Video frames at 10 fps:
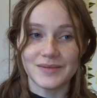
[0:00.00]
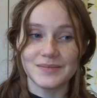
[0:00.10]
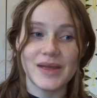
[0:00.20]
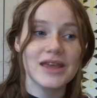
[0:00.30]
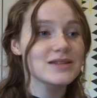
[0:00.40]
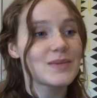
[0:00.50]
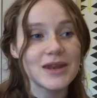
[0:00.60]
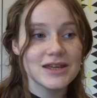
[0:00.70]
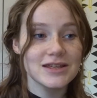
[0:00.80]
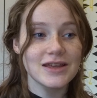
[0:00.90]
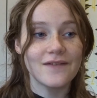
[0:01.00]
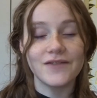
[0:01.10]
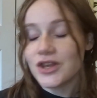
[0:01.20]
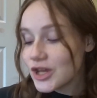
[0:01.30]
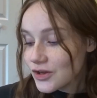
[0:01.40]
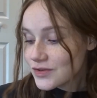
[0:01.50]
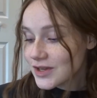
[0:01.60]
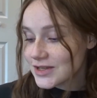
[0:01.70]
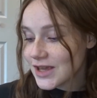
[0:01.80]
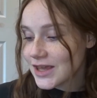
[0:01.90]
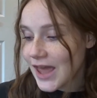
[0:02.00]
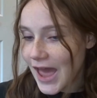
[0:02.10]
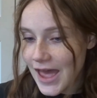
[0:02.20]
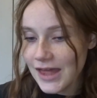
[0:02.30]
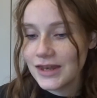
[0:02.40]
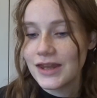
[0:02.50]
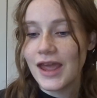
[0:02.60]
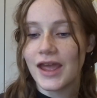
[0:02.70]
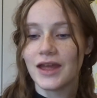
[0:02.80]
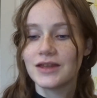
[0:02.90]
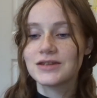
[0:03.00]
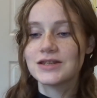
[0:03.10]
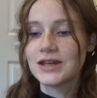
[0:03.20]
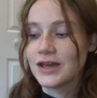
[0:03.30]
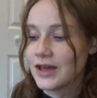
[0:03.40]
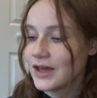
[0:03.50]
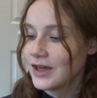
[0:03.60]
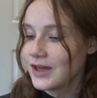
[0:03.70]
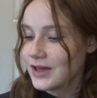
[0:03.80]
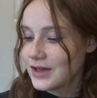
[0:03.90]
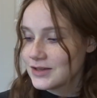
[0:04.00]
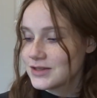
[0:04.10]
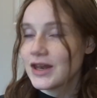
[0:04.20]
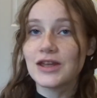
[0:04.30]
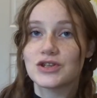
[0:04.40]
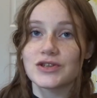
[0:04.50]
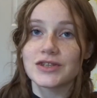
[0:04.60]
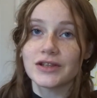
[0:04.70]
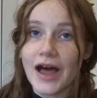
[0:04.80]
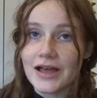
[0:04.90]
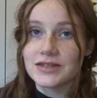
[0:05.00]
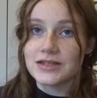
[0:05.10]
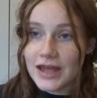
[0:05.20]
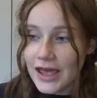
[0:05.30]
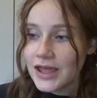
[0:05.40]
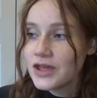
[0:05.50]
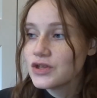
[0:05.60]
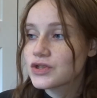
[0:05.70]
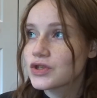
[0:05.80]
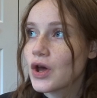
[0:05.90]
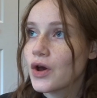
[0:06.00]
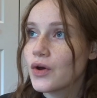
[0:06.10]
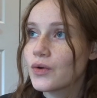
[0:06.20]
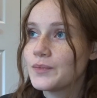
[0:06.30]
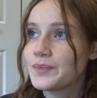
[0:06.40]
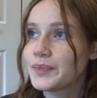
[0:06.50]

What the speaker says: make as many videos as I can, and today is just the last day, so